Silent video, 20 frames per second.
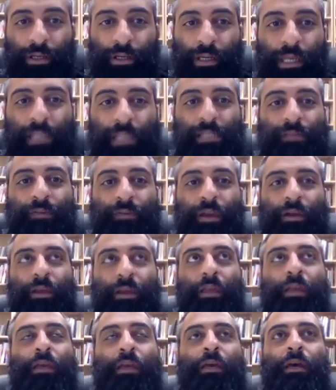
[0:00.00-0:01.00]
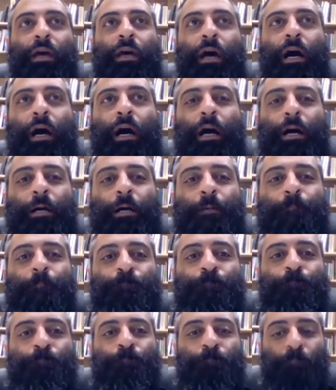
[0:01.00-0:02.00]
It's a very
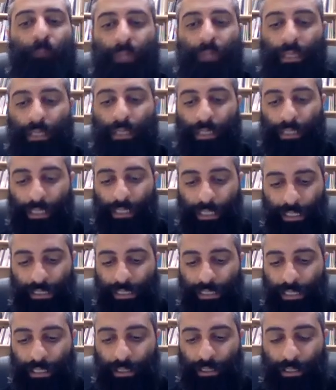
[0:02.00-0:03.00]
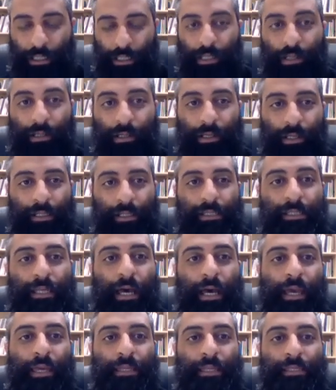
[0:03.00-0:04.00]
um, easy, clear,
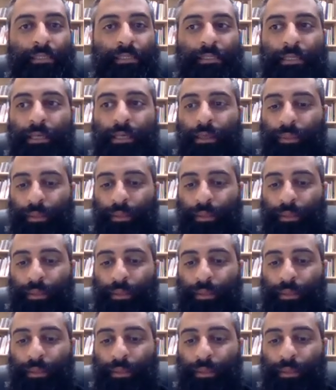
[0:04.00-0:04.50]
concise.